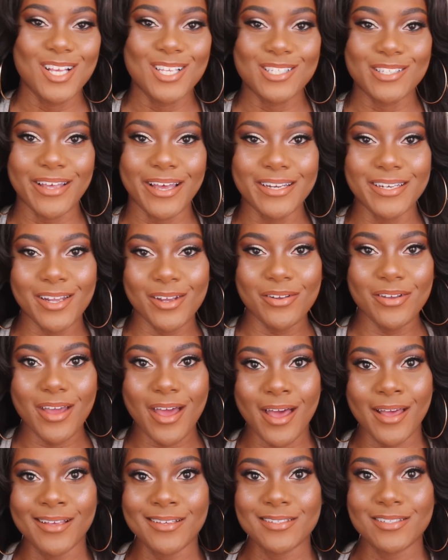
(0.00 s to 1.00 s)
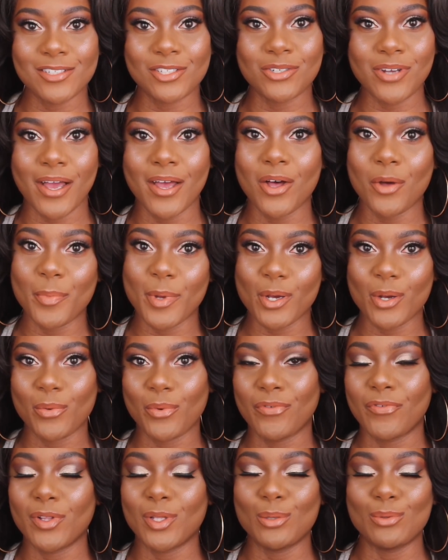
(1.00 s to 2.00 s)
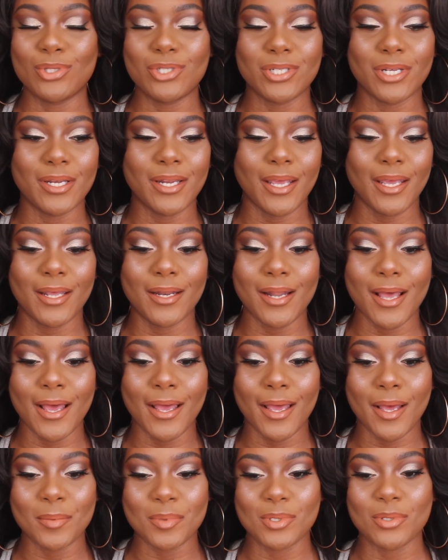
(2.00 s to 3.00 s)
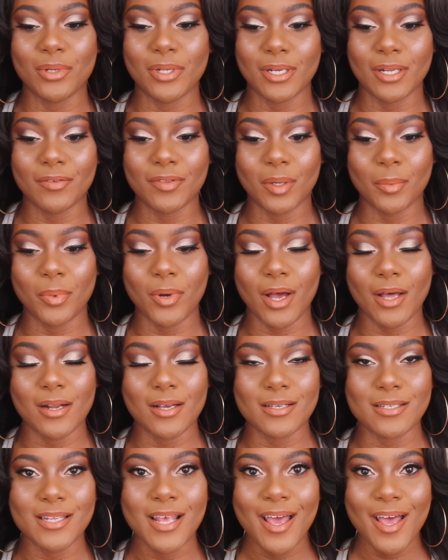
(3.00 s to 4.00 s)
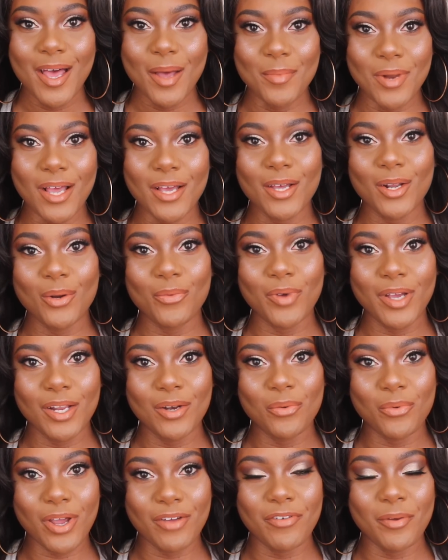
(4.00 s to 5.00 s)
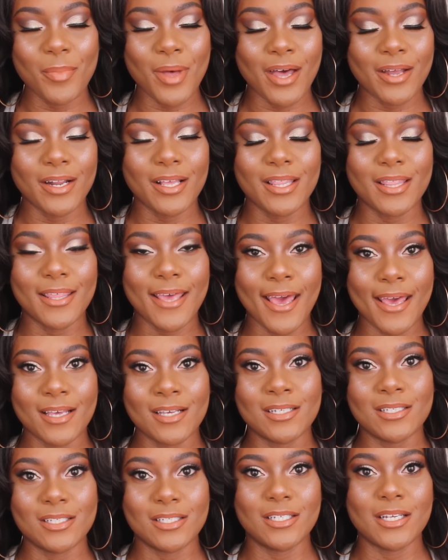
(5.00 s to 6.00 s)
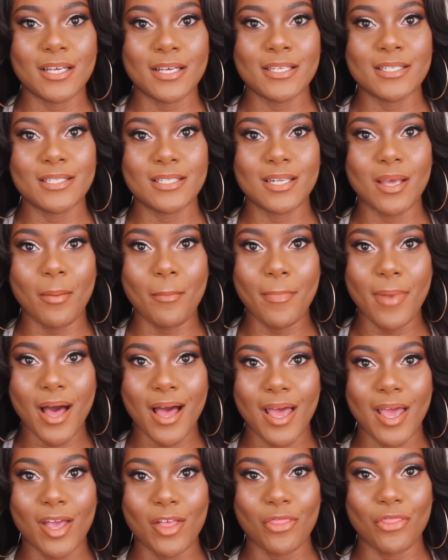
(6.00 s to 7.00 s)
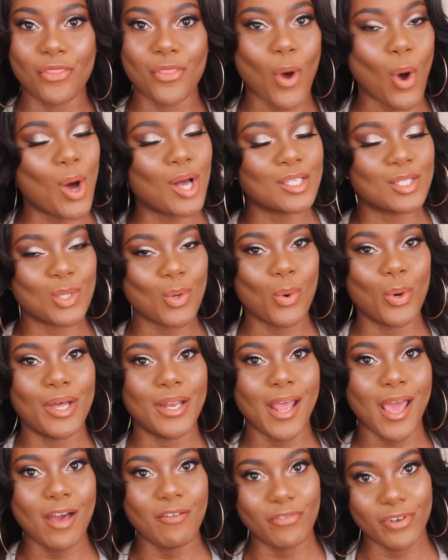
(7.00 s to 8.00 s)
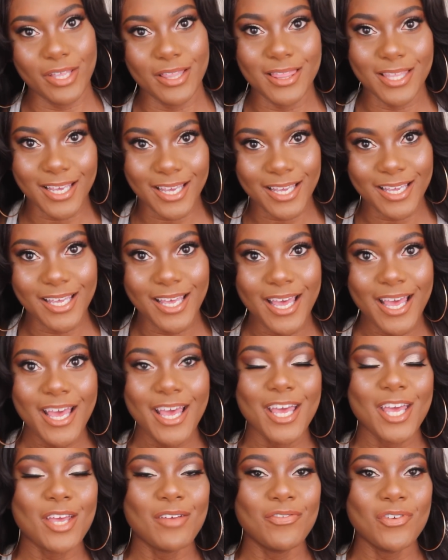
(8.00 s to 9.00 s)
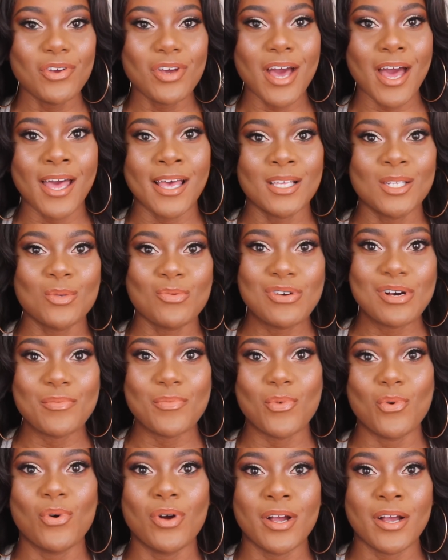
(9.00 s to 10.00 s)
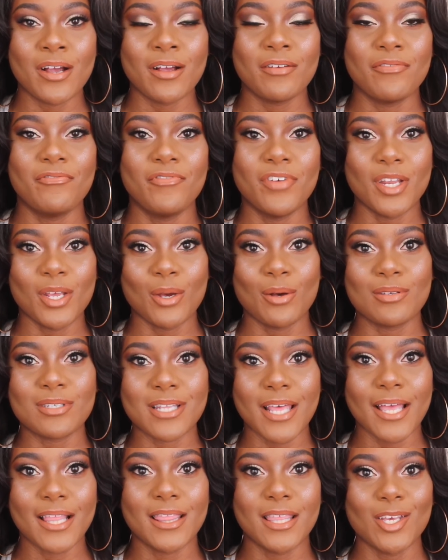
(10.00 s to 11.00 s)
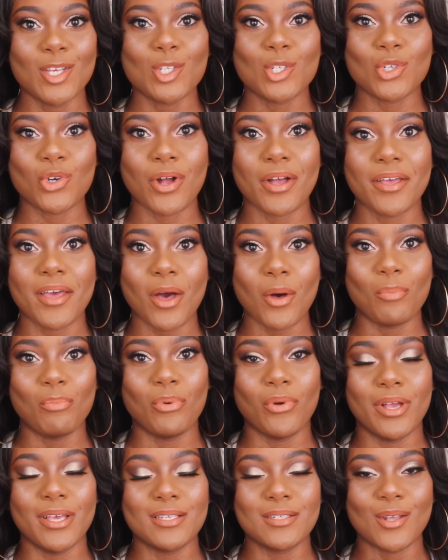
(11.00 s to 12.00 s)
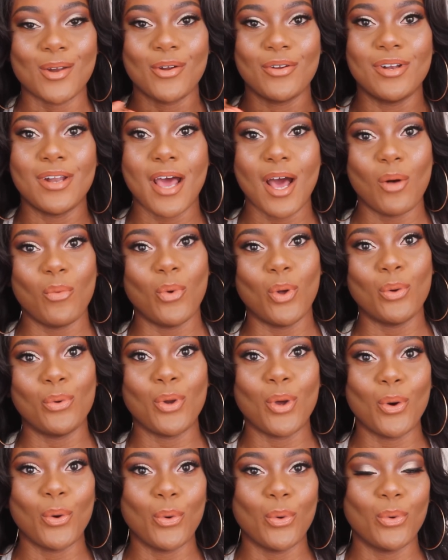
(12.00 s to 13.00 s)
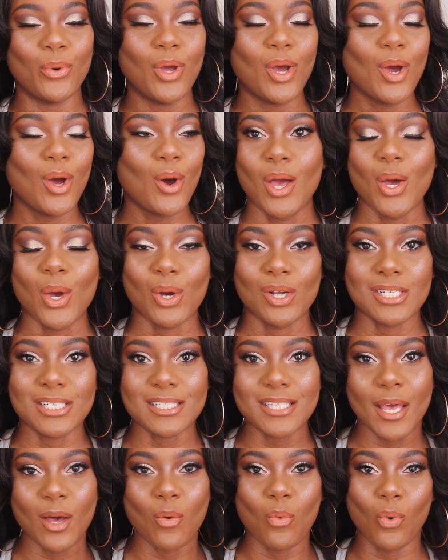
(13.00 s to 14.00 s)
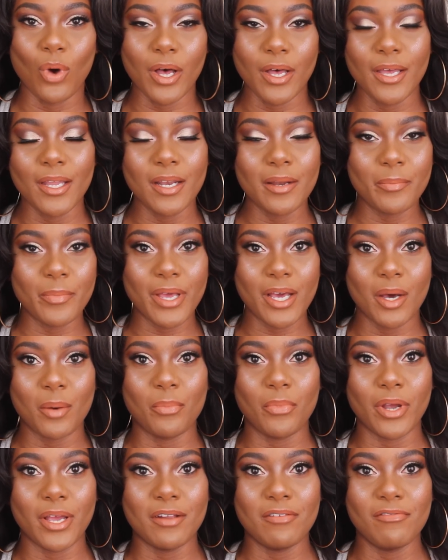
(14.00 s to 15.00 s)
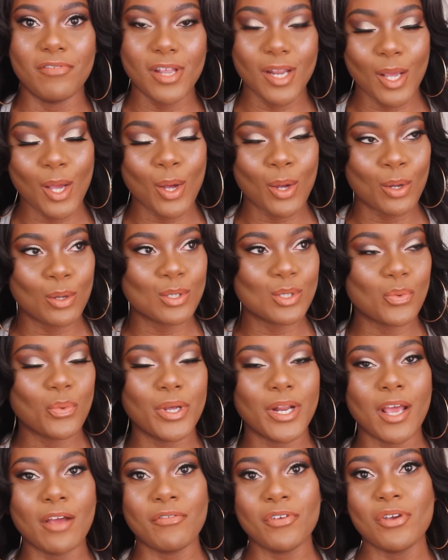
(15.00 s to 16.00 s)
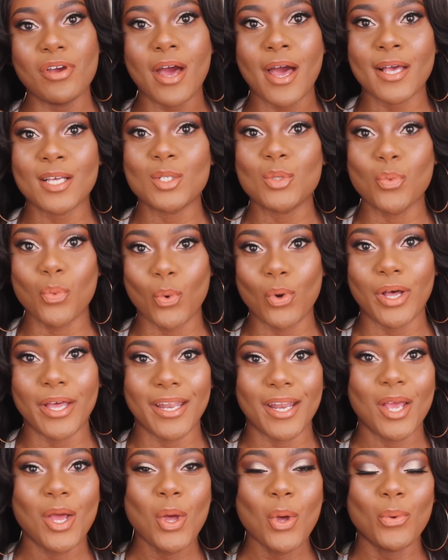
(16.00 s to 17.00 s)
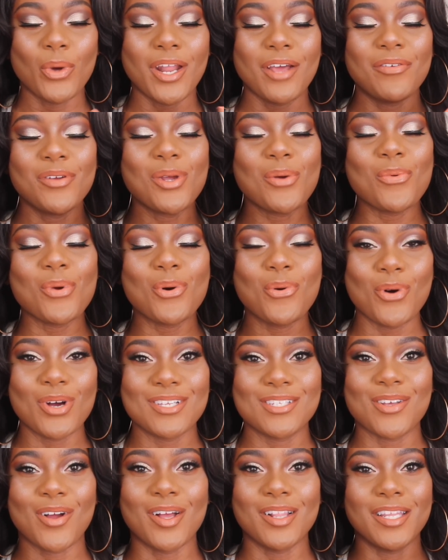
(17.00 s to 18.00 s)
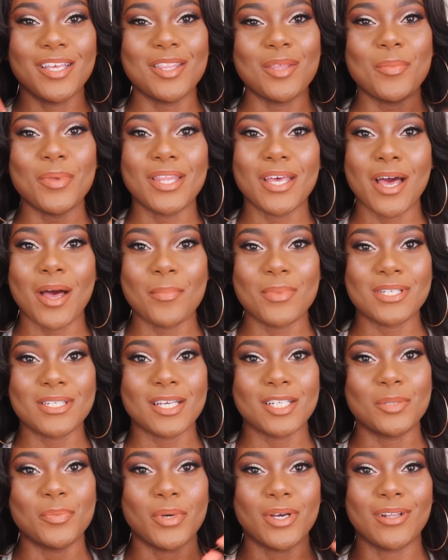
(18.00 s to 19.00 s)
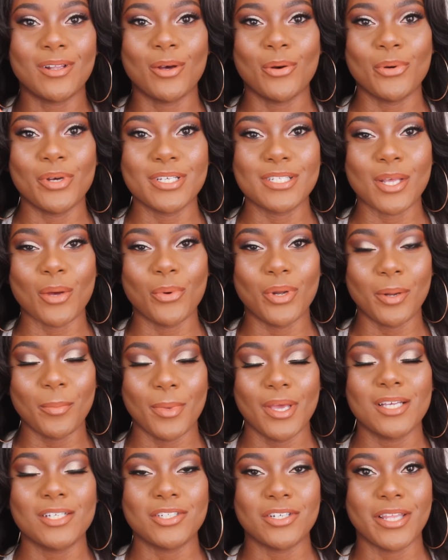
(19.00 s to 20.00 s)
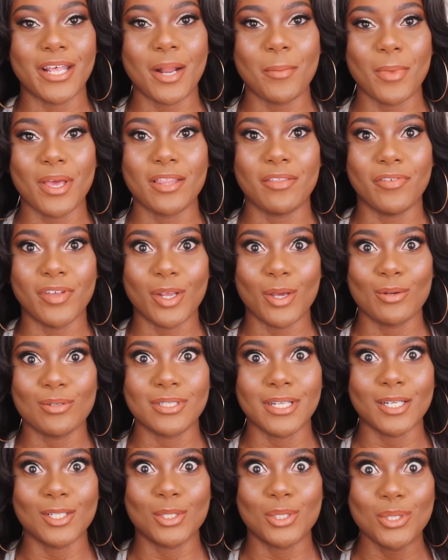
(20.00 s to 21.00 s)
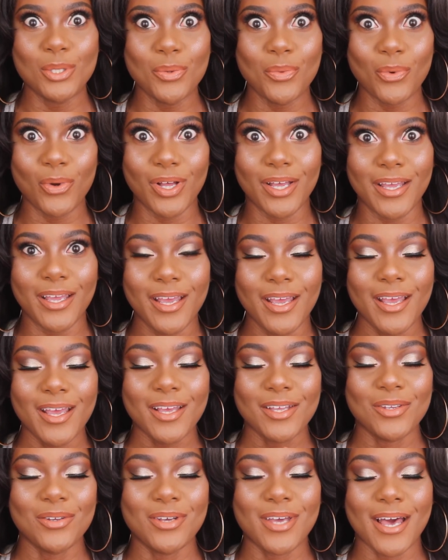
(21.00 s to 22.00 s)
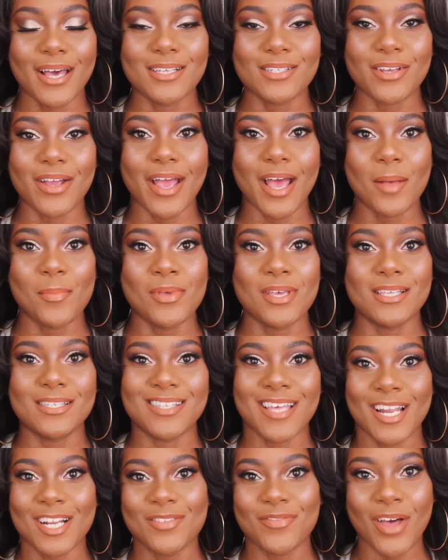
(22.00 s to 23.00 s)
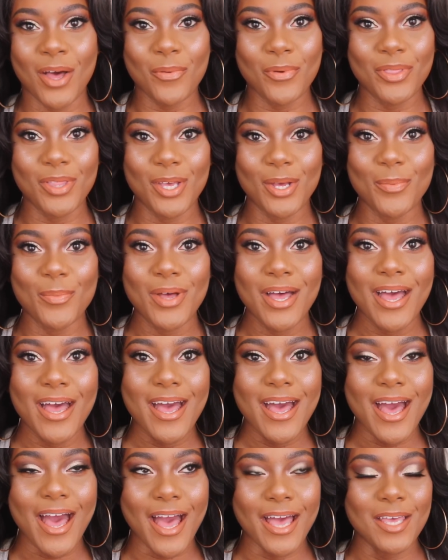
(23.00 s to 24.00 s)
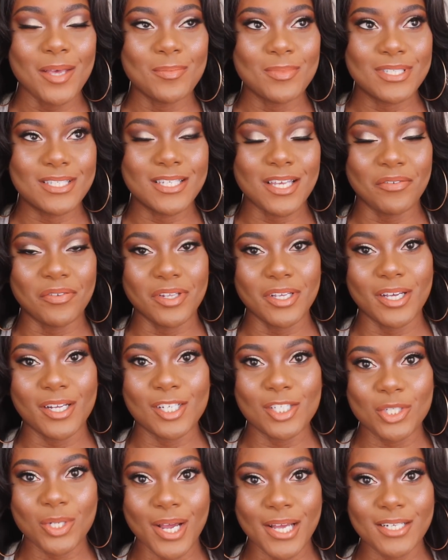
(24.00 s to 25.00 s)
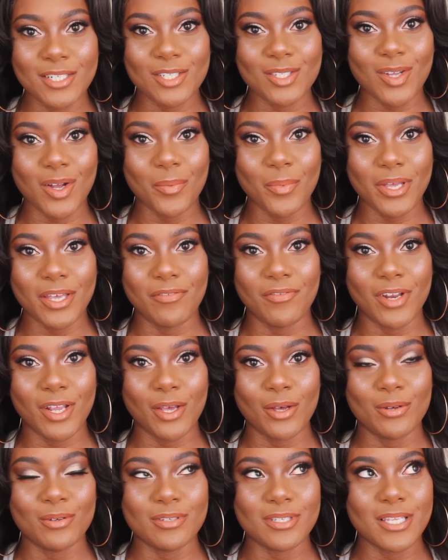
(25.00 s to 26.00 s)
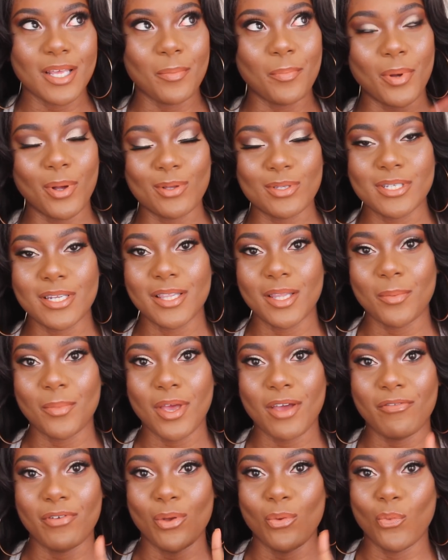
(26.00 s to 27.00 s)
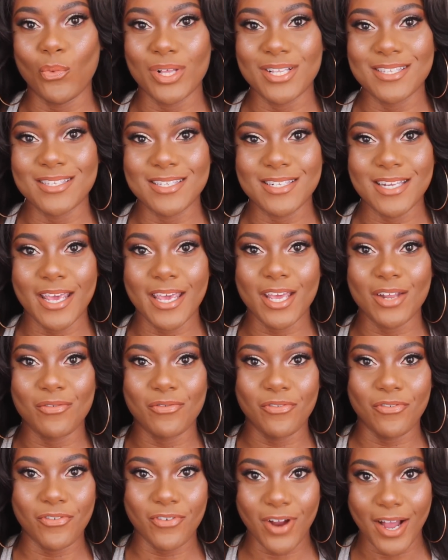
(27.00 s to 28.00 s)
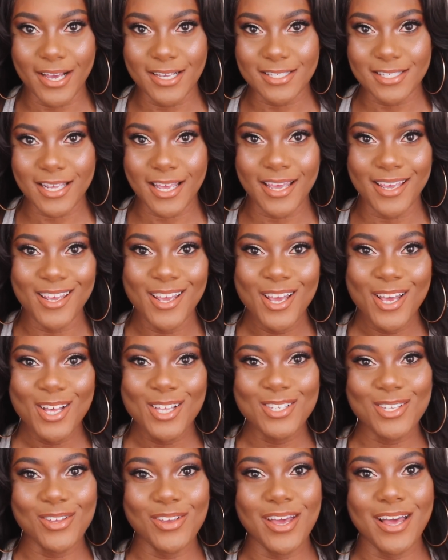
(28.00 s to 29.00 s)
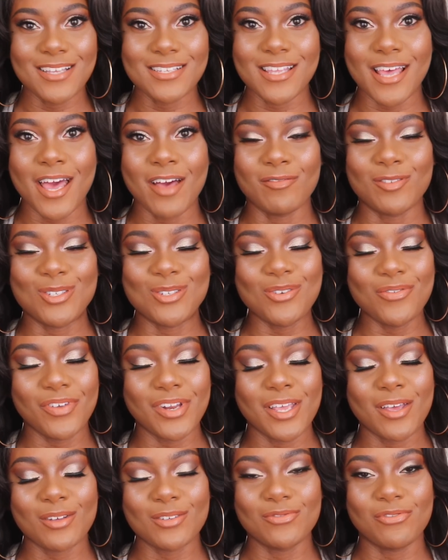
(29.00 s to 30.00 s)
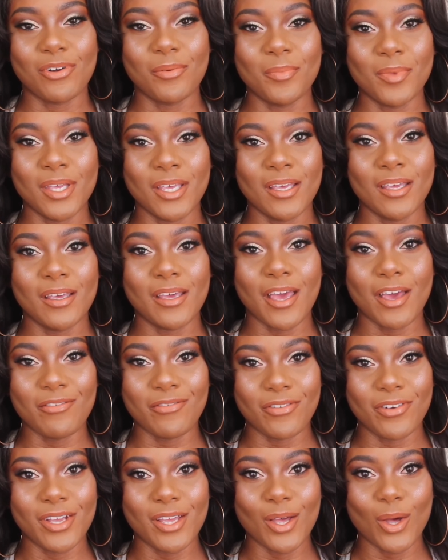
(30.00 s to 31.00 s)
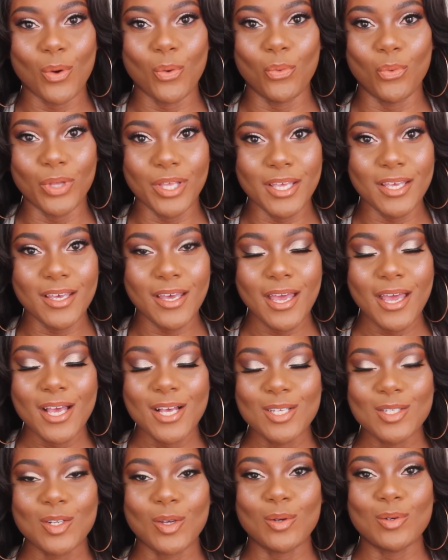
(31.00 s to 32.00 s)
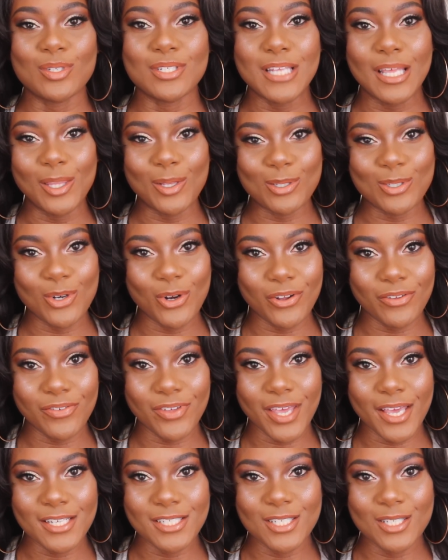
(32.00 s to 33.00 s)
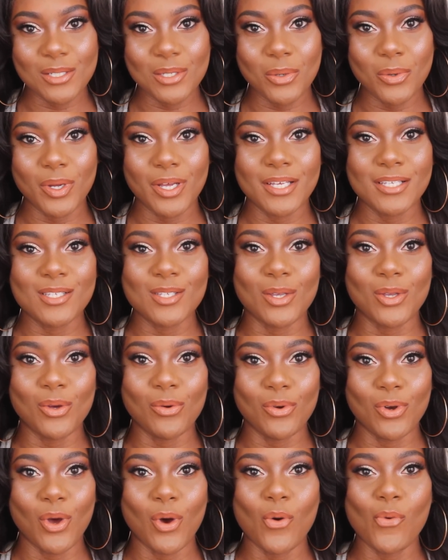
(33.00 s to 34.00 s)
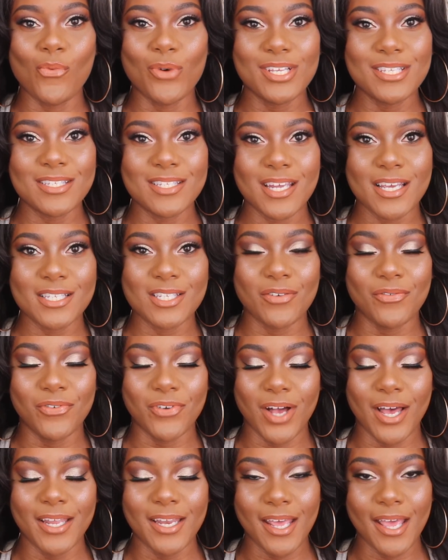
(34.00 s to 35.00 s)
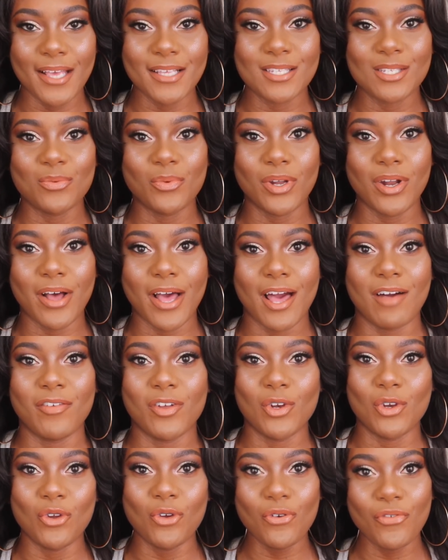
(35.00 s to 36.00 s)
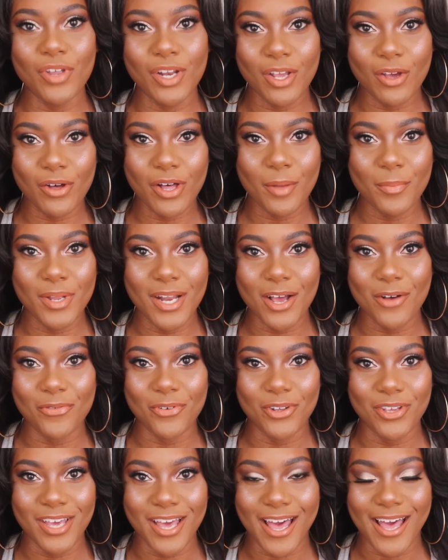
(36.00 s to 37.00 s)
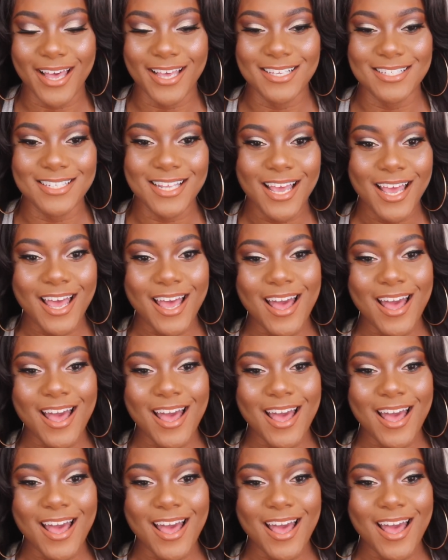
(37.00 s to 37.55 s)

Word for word: So I dare you guys to try out Makeup Revolution, and I absolutely love their products. I'm not gonna rant and rave about it. That is just my thoughts on everything. If you guys want more videos like this, trying out brands that are not well known, or just like one makeup brand videos, whatever you guys want, whatever your requests are, leave them in the comment section below, because I want to make sure that I make videos that you want and you guys are happy and satisfied with them. I am definitely going to try to start making videos and posting them every Wednesday and Friday. So you guys, I have 2 videos for me every week. So set those notifications on so you'll know Wednesdays and Fridays is when I have a new video coming out for you guys.